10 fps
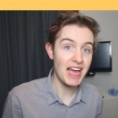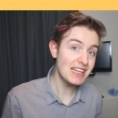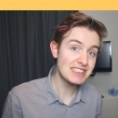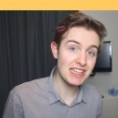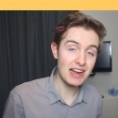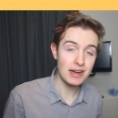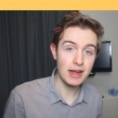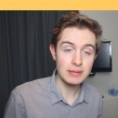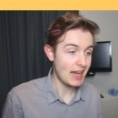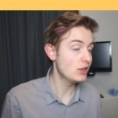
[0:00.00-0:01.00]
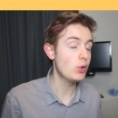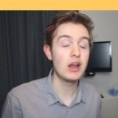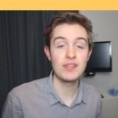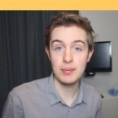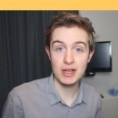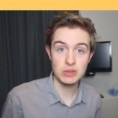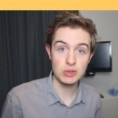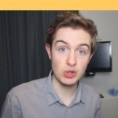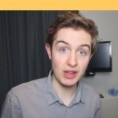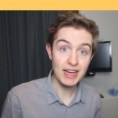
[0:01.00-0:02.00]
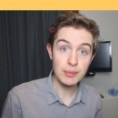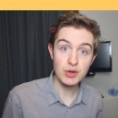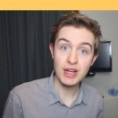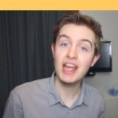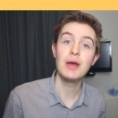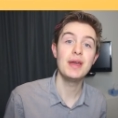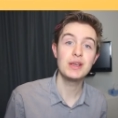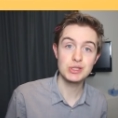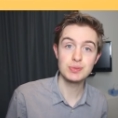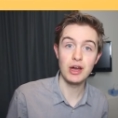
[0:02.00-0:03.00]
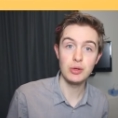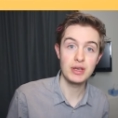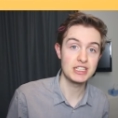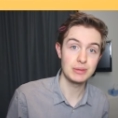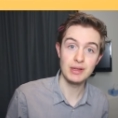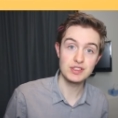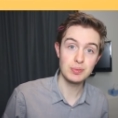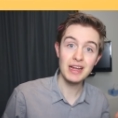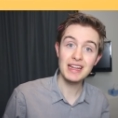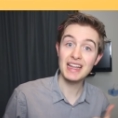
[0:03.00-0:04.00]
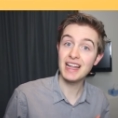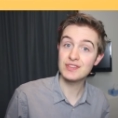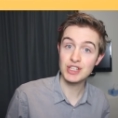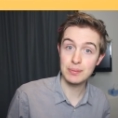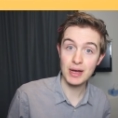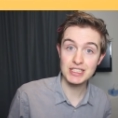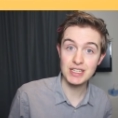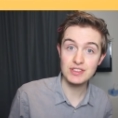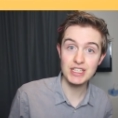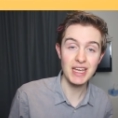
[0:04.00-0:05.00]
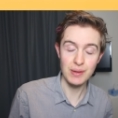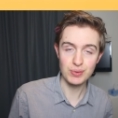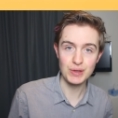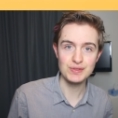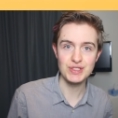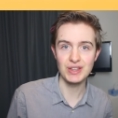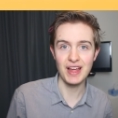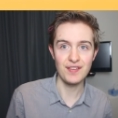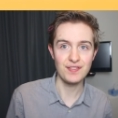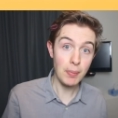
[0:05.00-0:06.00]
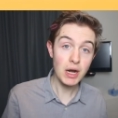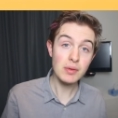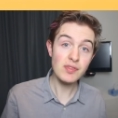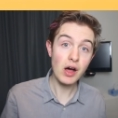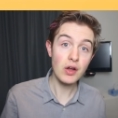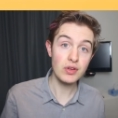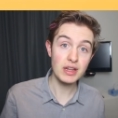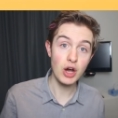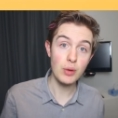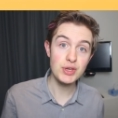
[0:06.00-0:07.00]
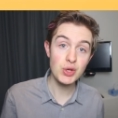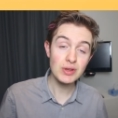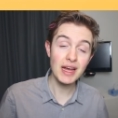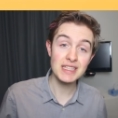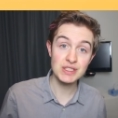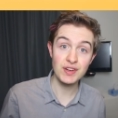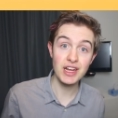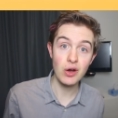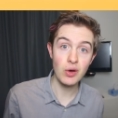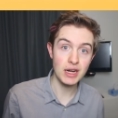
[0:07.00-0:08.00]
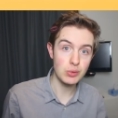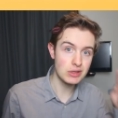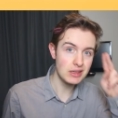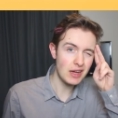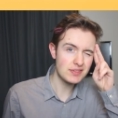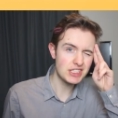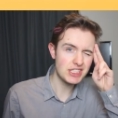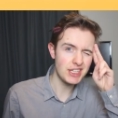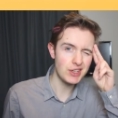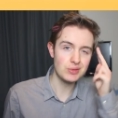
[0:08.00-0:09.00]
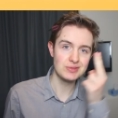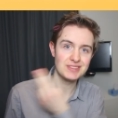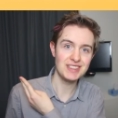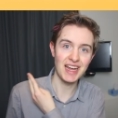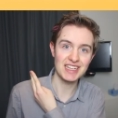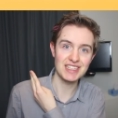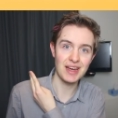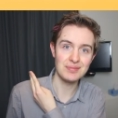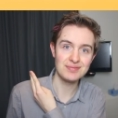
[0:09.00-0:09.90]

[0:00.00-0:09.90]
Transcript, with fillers: and Saturday, and I do all of that because I want to light up your day and make you smile because I believe smiling and laughter and positivity improves your life. But above all, I really hope you like this video and I would love to see you next time.